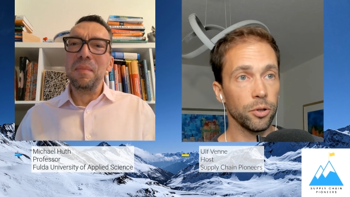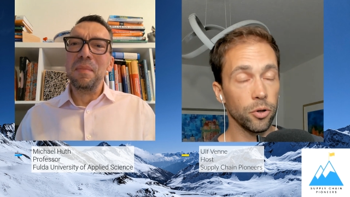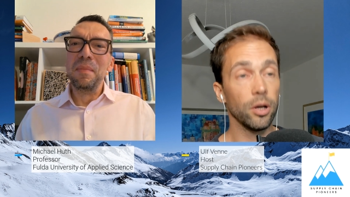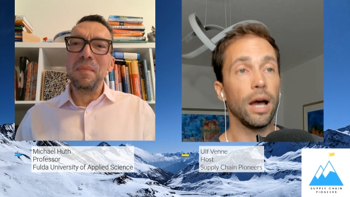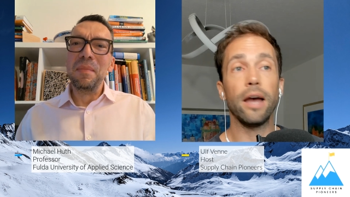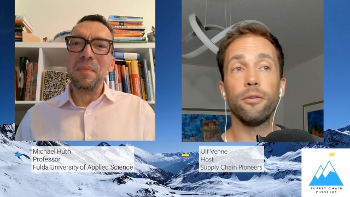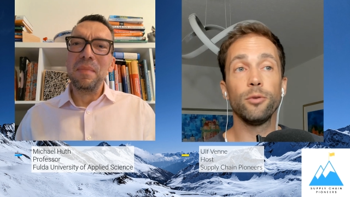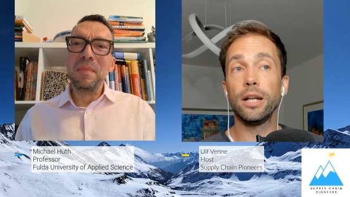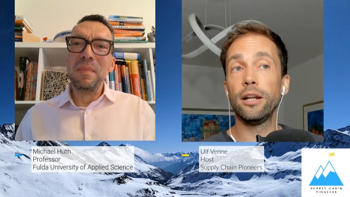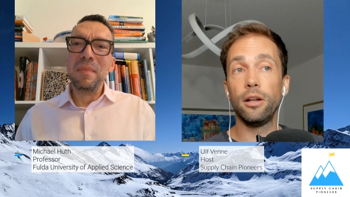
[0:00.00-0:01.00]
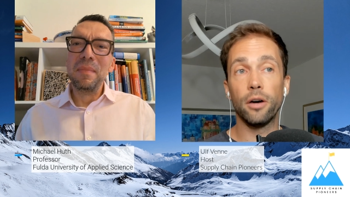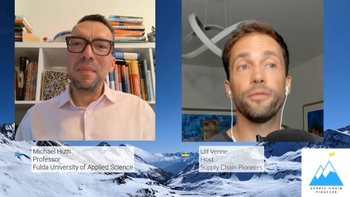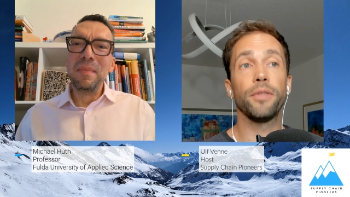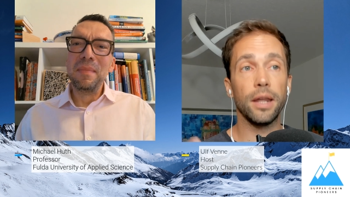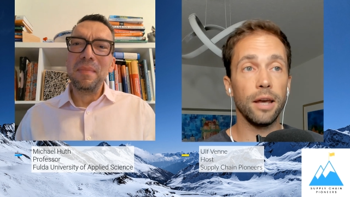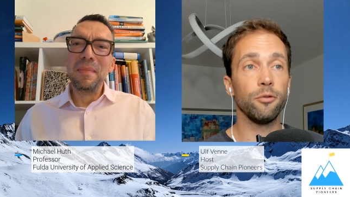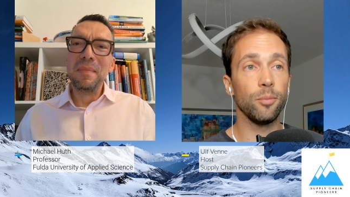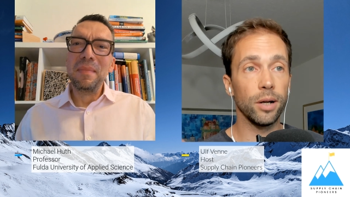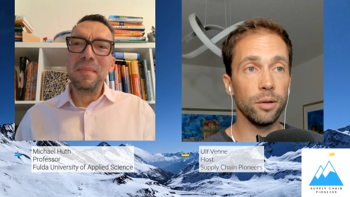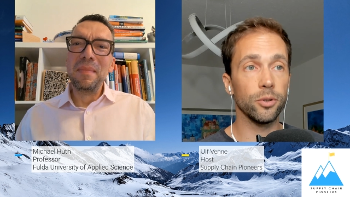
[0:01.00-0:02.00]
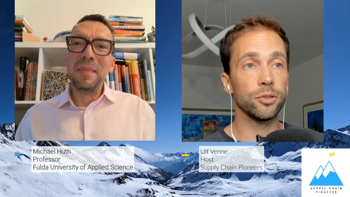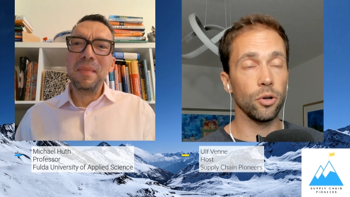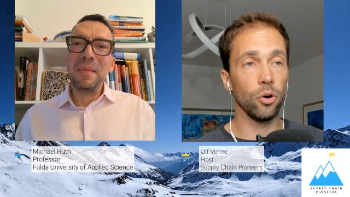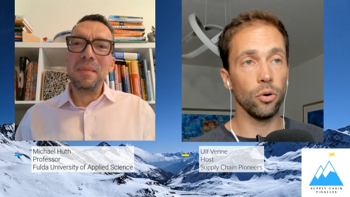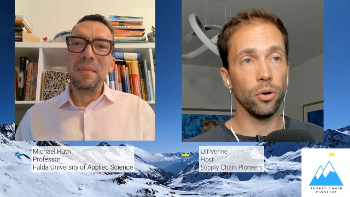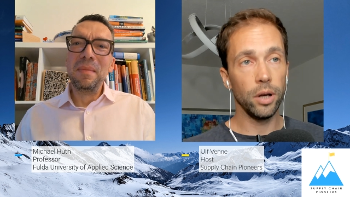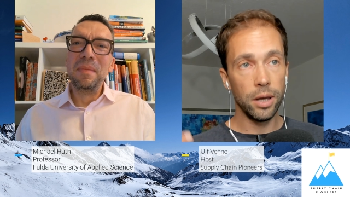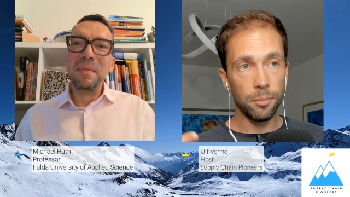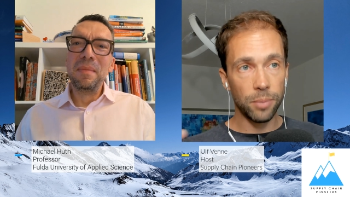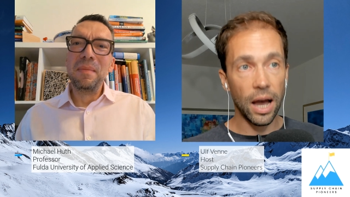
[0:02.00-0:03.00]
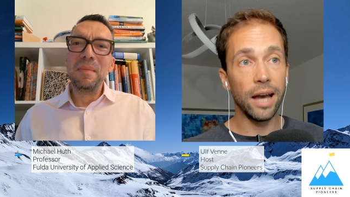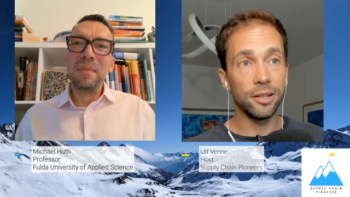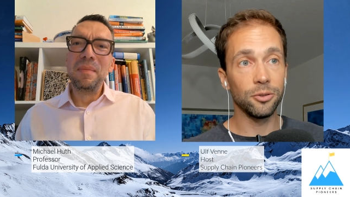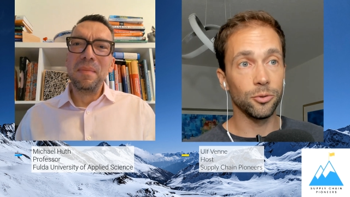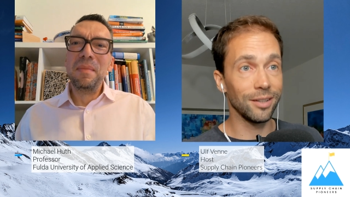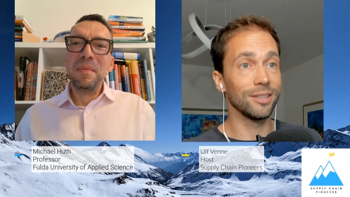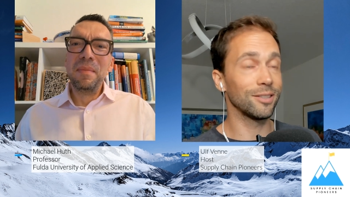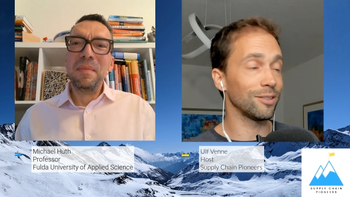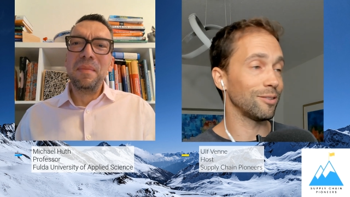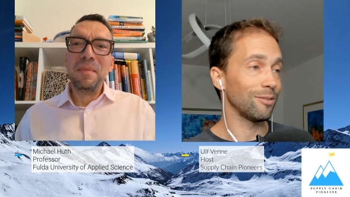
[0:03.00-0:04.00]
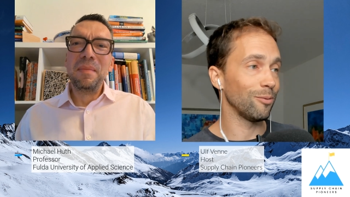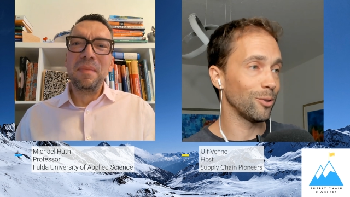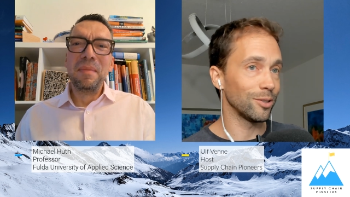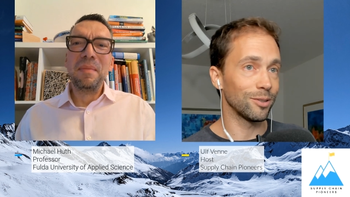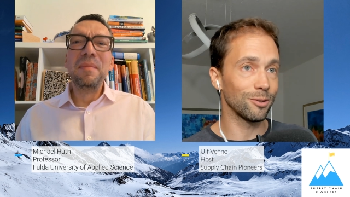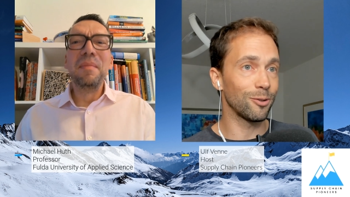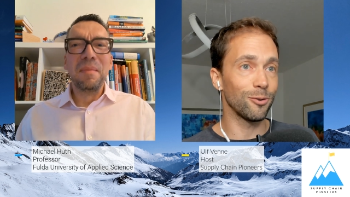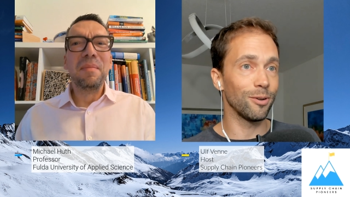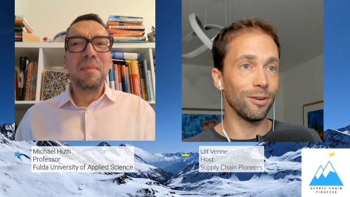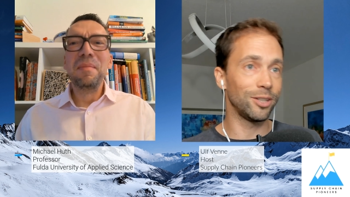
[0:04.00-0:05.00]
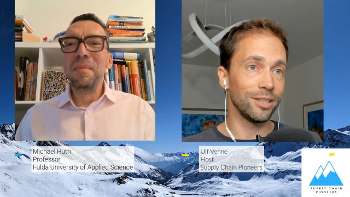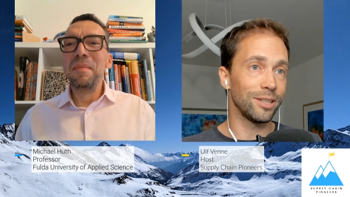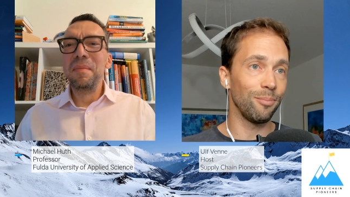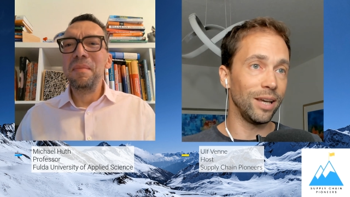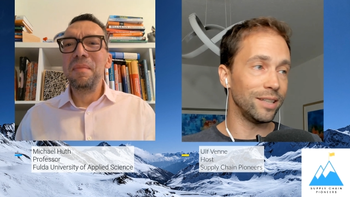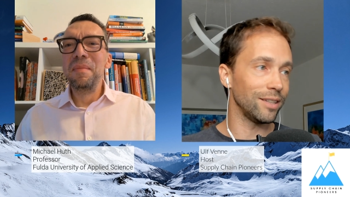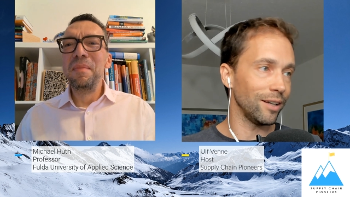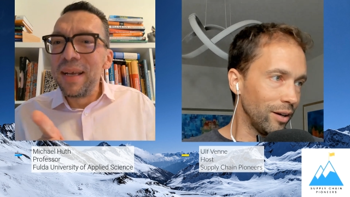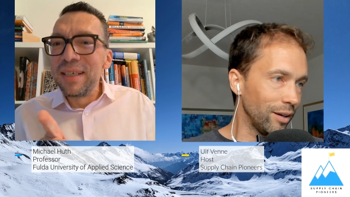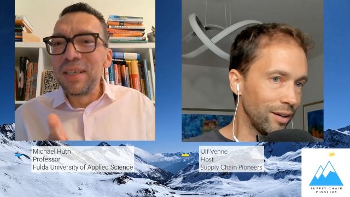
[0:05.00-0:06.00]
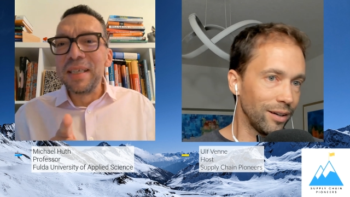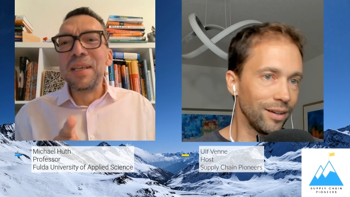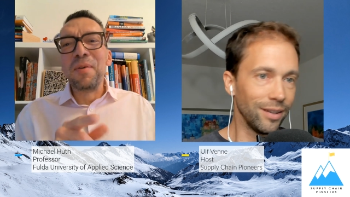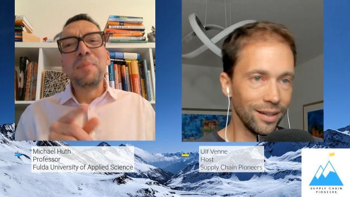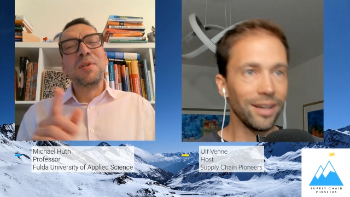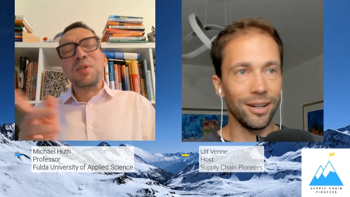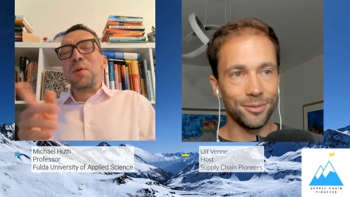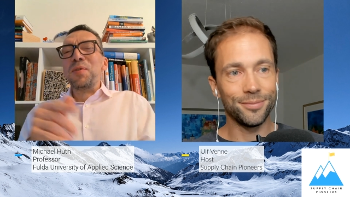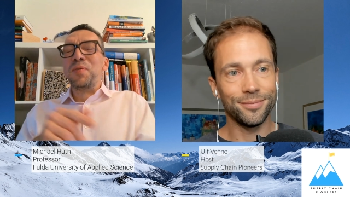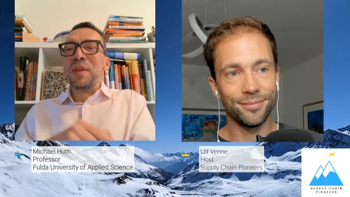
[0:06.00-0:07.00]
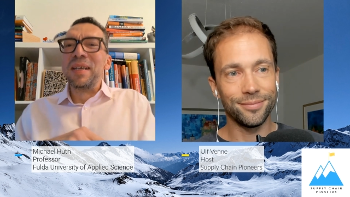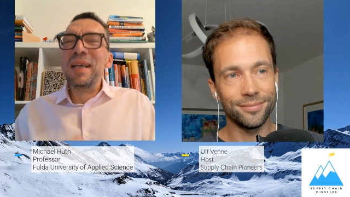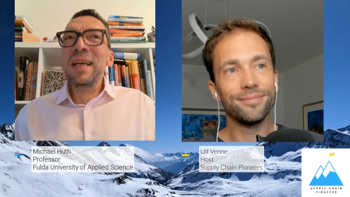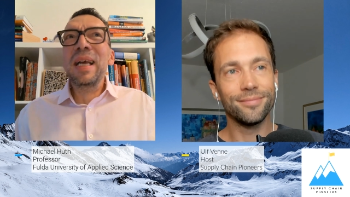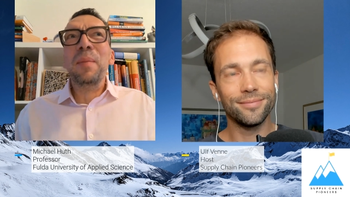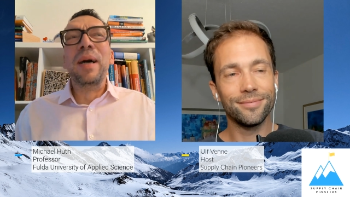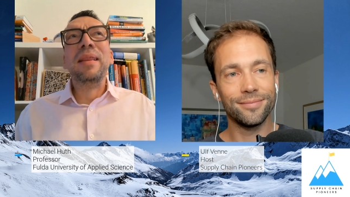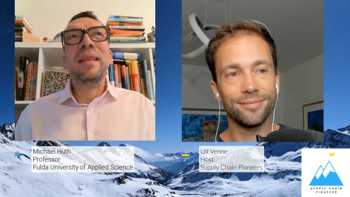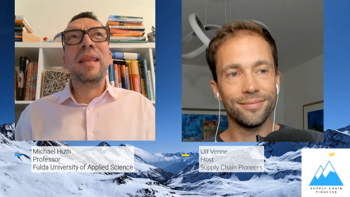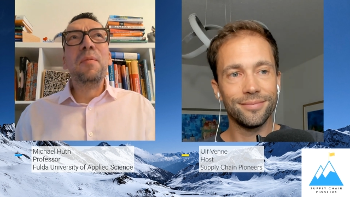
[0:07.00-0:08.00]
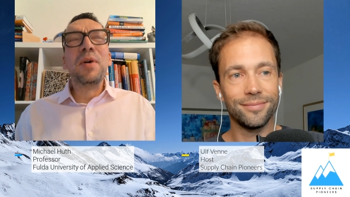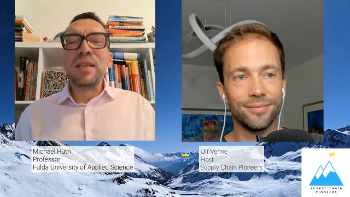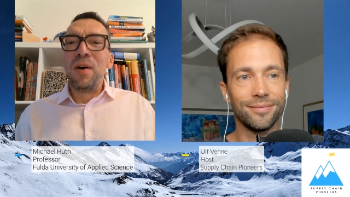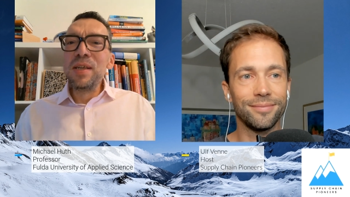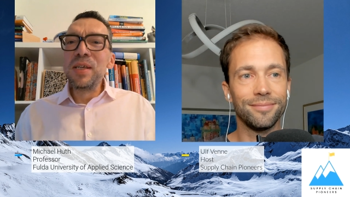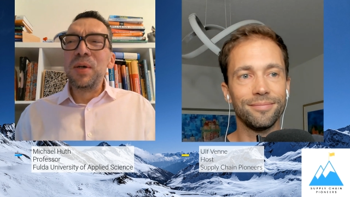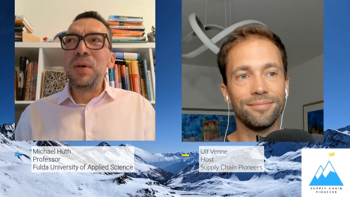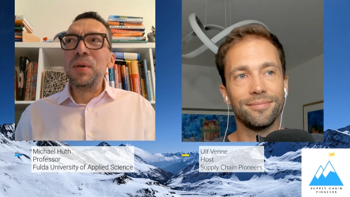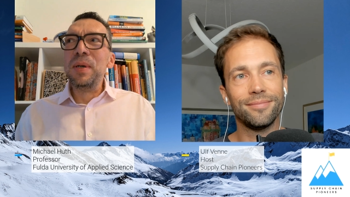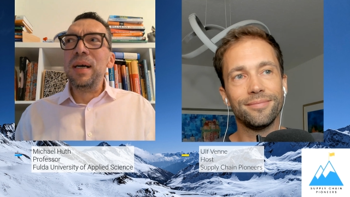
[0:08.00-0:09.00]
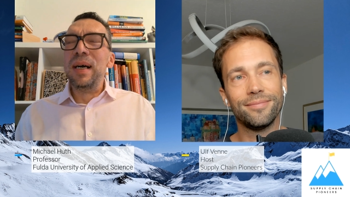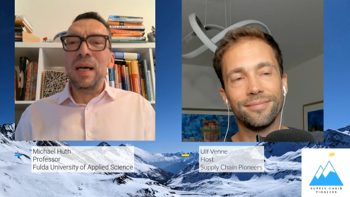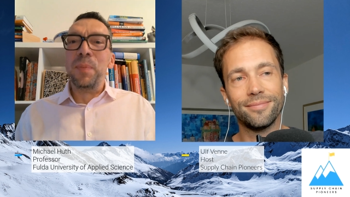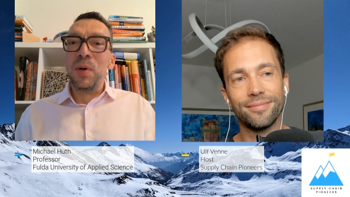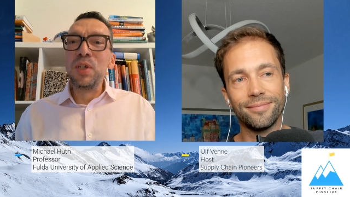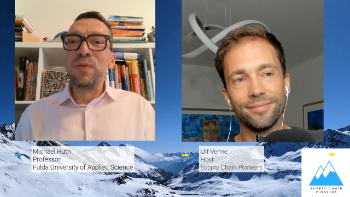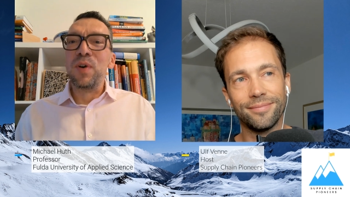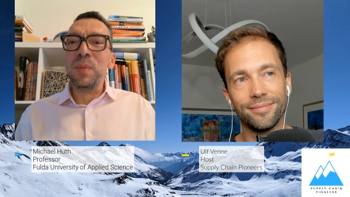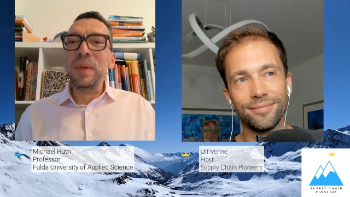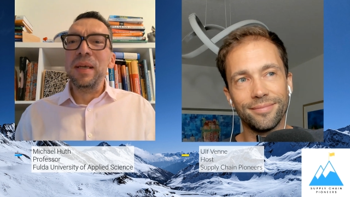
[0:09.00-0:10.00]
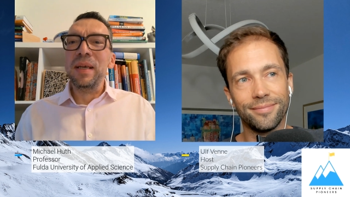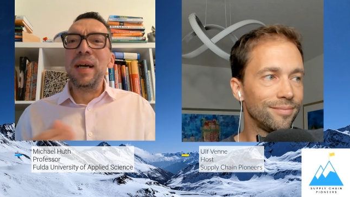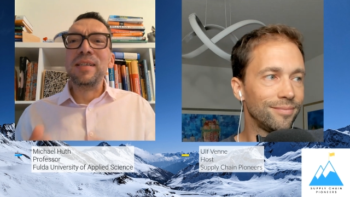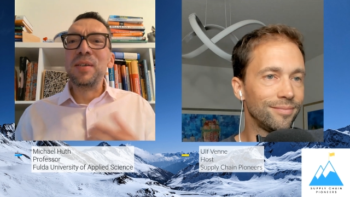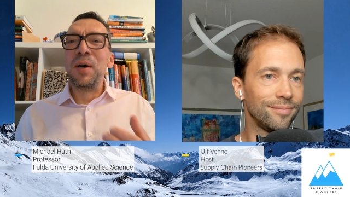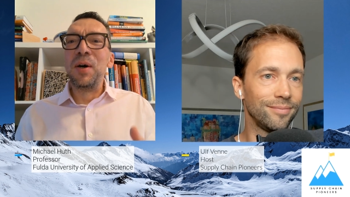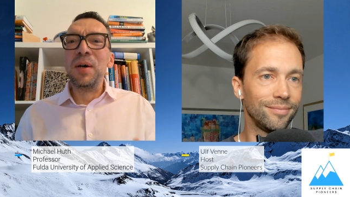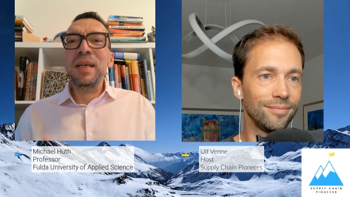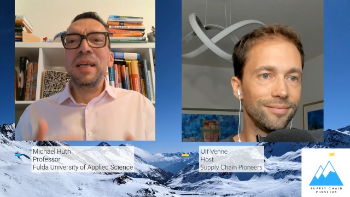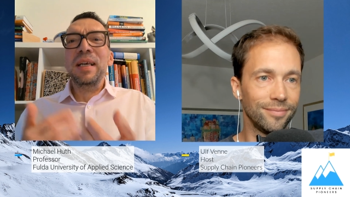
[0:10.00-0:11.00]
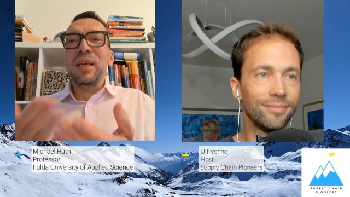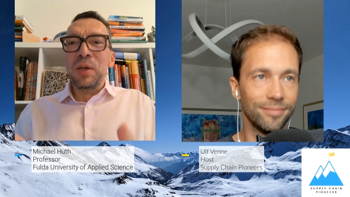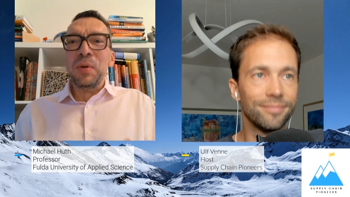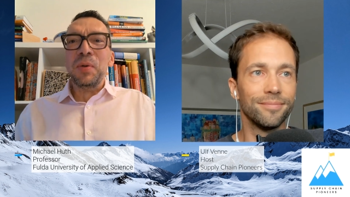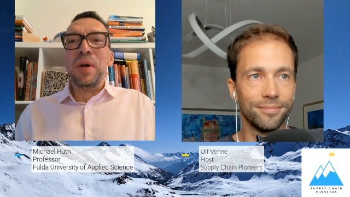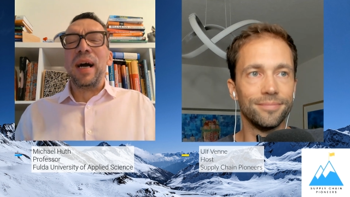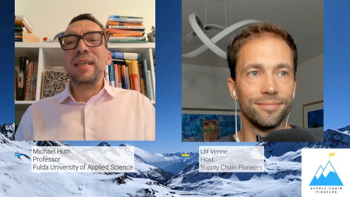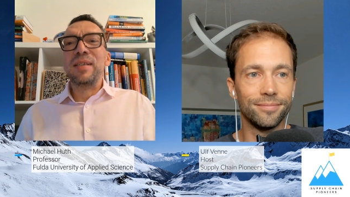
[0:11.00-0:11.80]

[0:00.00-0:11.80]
Speaker 1: good. I really loved that everybody was so behind you. It's, it was just amazing.
Speaker 2: Yeah, just interrupt yeah. you. Sorry for that. But that was also a push for me. I saw you. I